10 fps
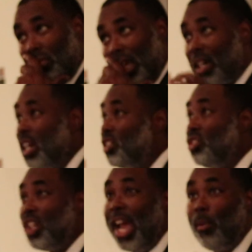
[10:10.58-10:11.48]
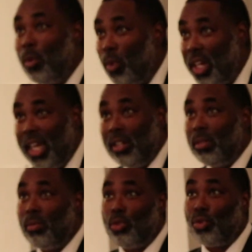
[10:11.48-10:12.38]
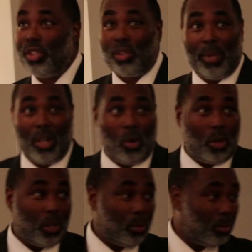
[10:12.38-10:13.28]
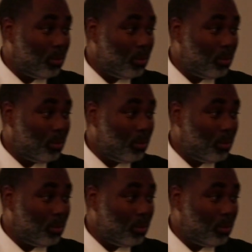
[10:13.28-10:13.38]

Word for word: And Cousin Jerry, we didn't drench him in oil.